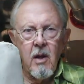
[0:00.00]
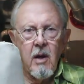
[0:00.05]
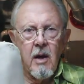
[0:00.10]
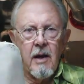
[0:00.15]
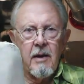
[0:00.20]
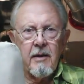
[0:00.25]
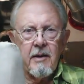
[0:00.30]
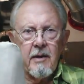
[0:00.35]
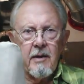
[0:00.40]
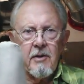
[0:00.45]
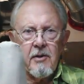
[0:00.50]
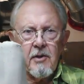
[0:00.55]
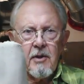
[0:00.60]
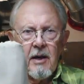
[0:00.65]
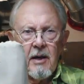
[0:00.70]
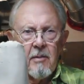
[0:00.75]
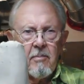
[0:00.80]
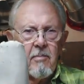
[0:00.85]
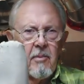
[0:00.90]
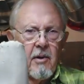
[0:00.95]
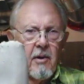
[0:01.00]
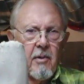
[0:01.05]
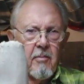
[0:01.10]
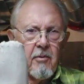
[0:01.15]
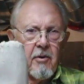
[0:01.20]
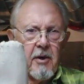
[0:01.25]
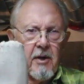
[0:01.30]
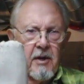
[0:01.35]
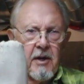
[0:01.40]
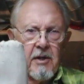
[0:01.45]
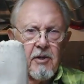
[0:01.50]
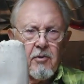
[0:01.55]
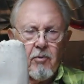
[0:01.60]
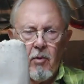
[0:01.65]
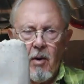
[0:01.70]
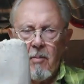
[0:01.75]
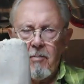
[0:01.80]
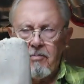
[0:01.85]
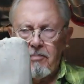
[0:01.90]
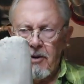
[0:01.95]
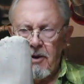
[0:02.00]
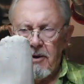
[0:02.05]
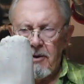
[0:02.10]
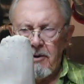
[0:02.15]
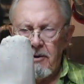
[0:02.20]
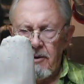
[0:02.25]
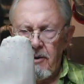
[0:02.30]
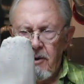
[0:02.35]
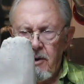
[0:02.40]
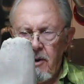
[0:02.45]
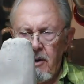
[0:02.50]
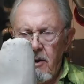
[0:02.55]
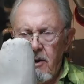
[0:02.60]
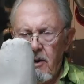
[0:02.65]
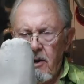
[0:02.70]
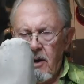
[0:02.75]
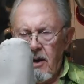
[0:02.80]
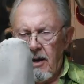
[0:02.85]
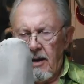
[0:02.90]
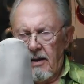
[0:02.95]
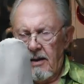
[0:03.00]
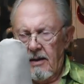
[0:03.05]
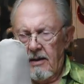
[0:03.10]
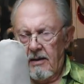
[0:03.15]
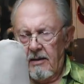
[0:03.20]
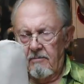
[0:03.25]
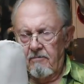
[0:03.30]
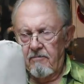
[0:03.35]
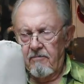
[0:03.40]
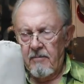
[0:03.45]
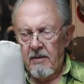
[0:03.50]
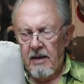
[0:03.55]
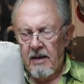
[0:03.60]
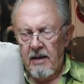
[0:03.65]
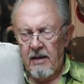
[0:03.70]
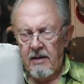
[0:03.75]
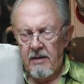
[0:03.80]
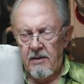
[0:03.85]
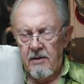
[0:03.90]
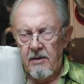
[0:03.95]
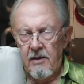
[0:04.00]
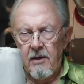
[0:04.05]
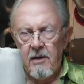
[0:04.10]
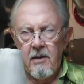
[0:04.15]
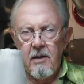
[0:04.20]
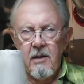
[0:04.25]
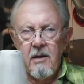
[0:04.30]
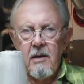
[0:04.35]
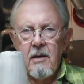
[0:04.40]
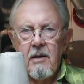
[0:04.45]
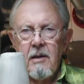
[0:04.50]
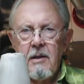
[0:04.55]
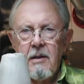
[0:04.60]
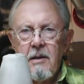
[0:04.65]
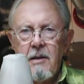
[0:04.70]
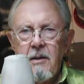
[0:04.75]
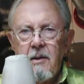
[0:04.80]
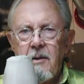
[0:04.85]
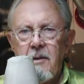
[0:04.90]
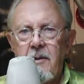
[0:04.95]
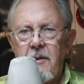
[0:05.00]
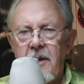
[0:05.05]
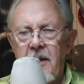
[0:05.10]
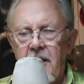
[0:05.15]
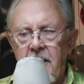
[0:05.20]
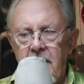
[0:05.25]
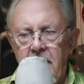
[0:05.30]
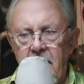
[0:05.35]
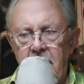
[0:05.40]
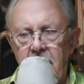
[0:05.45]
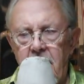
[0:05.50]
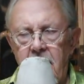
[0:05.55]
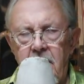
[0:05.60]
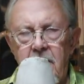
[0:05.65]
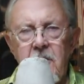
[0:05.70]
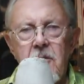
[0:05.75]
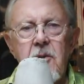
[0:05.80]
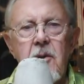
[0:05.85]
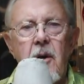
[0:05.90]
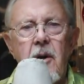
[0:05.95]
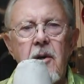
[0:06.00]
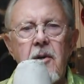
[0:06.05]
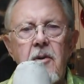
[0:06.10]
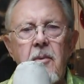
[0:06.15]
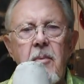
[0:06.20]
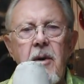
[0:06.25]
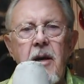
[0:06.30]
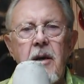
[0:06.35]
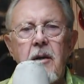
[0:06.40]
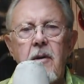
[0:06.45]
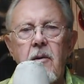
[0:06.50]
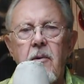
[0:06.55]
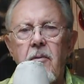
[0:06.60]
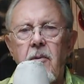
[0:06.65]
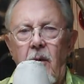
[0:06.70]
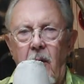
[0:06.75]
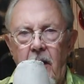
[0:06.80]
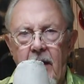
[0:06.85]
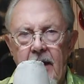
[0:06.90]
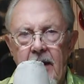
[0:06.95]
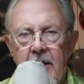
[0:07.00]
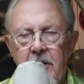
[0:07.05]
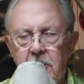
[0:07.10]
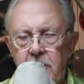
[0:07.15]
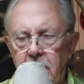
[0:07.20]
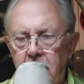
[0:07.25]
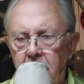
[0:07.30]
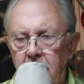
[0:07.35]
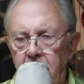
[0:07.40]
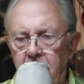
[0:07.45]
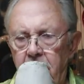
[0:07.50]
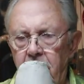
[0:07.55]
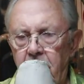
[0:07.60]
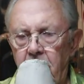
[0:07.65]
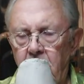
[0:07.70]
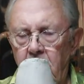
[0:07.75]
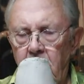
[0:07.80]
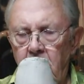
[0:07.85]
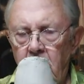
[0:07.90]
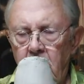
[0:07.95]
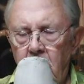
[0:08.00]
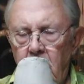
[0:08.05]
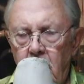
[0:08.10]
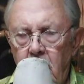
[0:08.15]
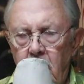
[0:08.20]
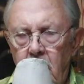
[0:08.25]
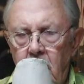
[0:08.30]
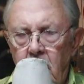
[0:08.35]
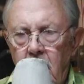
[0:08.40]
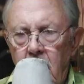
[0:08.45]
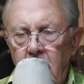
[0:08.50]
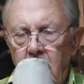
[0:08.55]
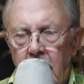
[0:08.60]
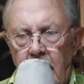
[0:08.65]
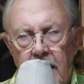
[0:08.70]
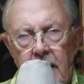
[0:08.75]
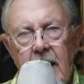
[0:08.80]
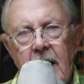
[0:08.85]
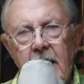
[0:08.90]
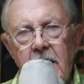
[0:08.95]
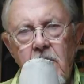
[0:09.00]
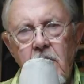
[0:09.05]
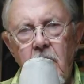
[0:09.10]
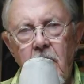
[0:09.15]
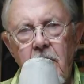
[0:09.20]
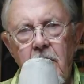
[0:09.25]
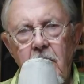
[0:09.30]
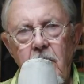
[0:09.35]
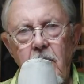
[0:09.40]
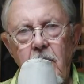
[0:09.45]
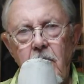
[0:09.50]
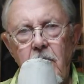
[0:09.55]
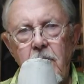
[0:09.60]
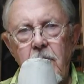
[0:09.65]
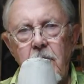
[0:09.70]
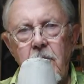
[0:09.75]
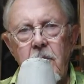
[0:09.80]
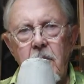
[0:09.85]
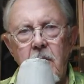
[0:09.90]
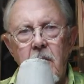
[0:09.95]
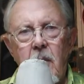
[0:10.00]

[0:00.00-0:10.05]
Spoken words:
I think he's got a pretty nice rump there. And then I started to make the legs, and I actually used